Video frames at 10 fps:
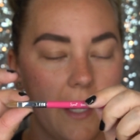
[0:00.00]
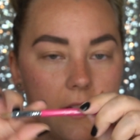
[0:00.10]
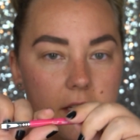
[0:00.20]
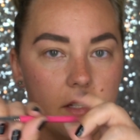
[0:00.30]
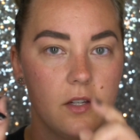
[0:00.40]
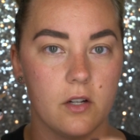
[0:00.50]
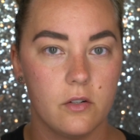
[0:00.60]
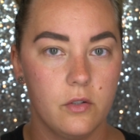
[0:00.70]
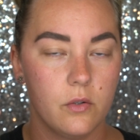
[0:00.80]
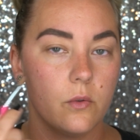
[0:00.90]
and it's
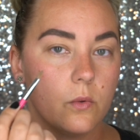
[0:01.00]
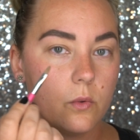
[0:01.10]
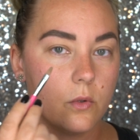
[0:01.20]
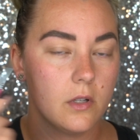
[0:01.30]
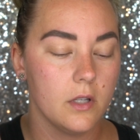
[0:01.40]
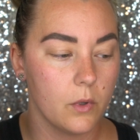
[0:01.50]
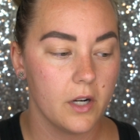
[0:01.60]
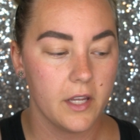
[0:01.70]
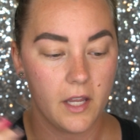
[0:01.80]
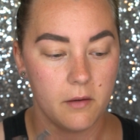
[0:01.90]
easier to
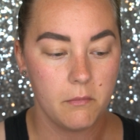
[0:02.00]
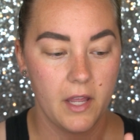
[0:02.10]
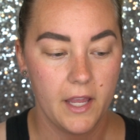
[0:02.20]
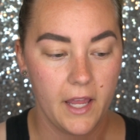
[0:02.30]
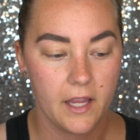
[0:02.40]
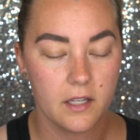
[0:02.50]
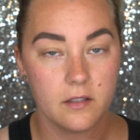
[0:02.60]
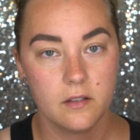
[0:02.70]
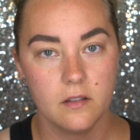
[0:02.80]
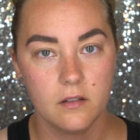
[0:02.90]
work in my
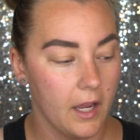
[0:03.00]
hands.